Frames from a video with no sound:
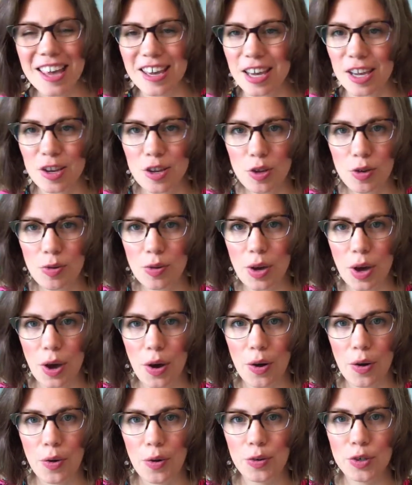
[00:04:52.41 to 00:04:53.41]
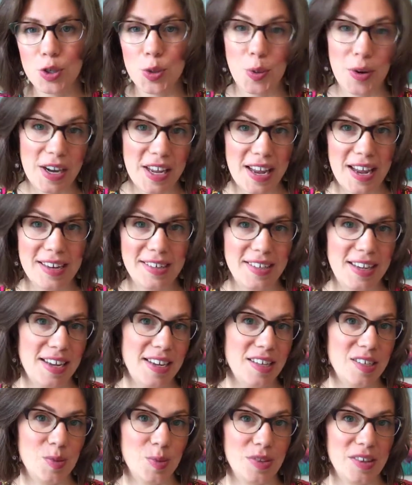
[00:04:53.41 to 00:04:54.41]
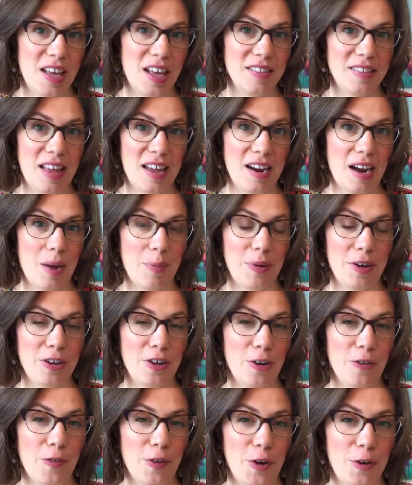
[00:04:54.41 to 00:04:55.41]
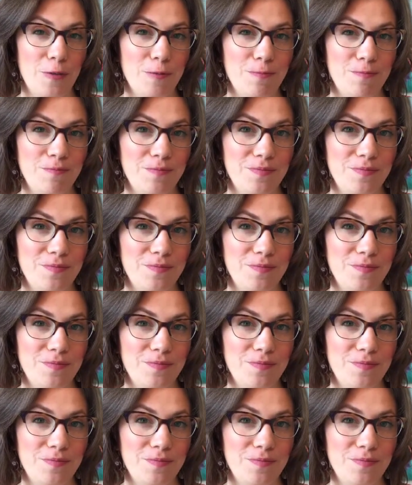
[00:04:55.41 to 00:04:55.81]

Can you go 28 days without that app on your phone?